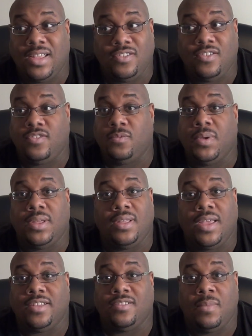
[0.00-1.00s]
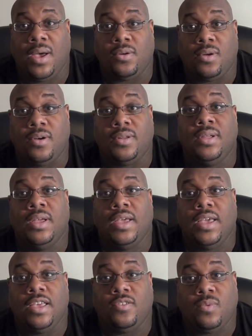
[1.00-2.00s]
that you spent X amount on.
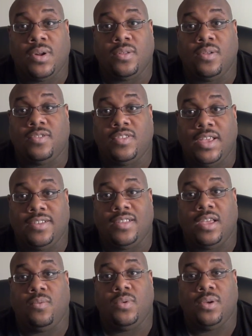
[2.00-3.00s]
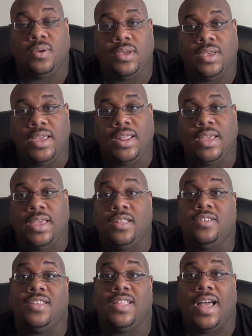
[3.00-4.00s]
It's one of those things like when you're getting
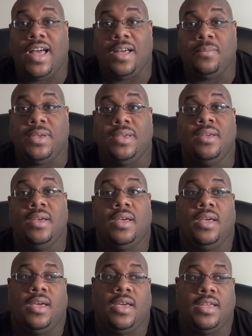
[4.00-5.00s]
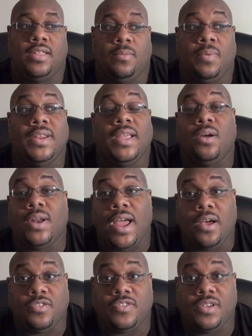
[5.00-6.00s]
into the hobby, and depending on
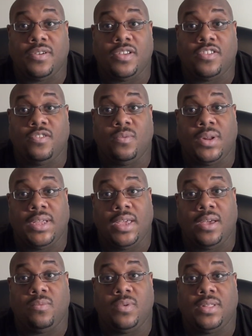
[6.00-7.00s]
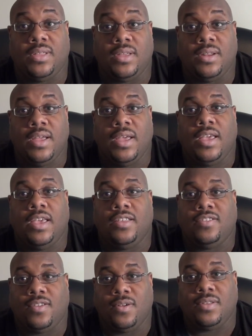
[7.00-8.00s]
how serious you want to get with it,
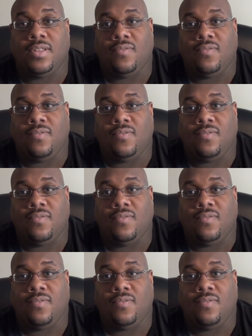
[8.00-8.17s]
it's certain